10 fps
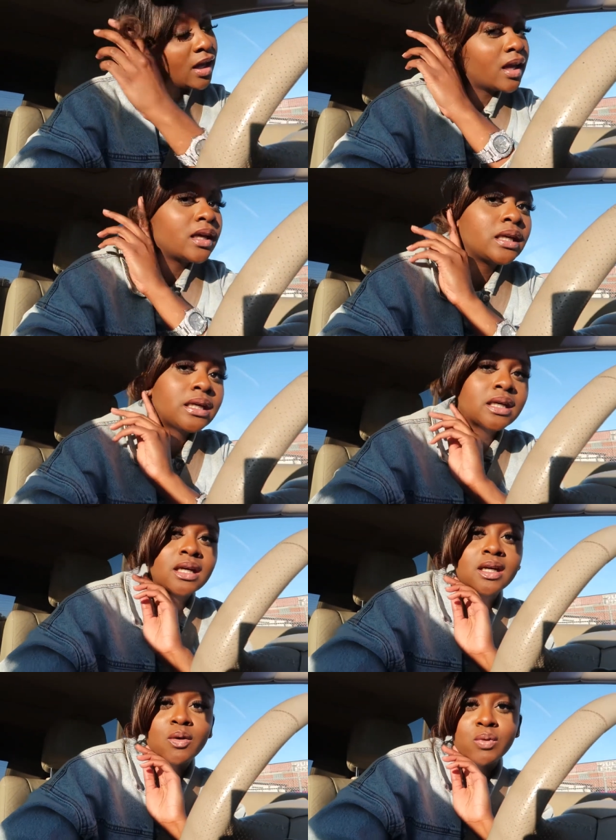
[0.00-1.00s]

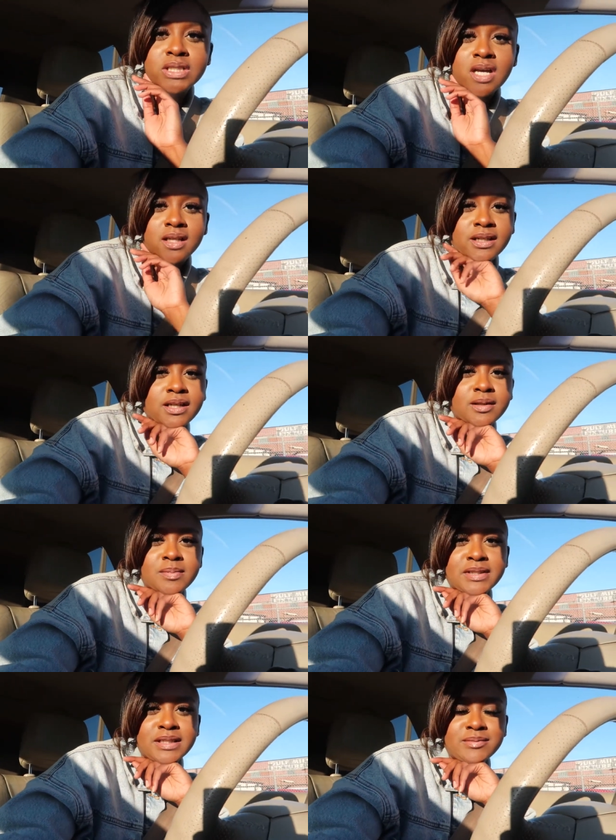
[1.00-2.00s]
And we'll talk later,
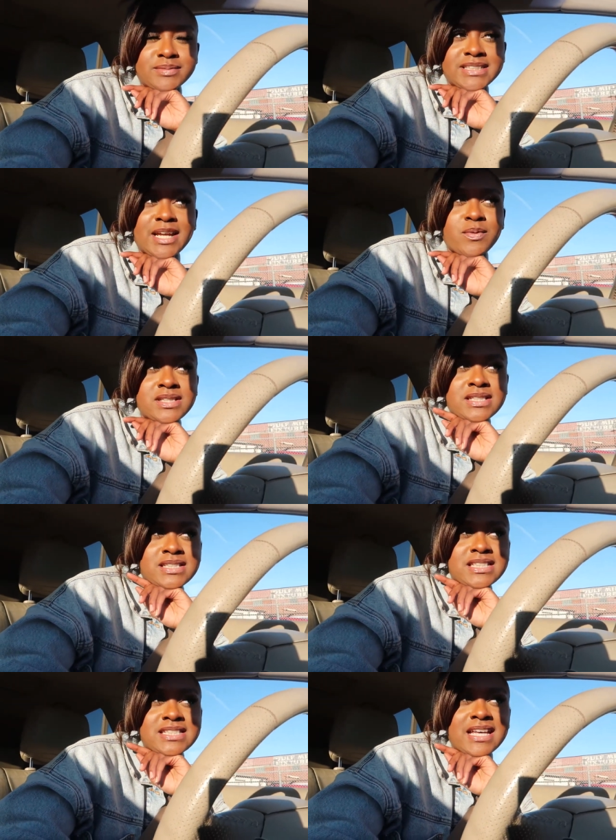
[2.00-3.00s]
but today was a
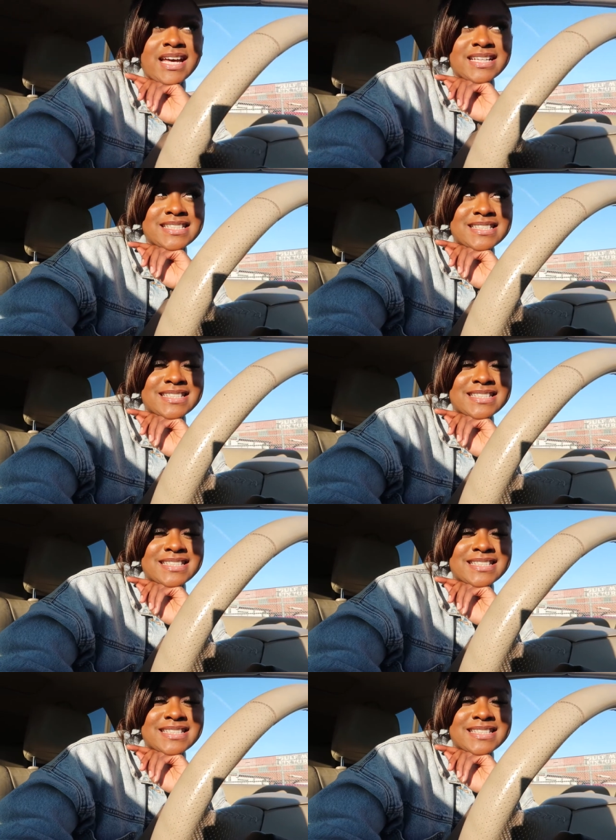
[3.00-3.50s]
success.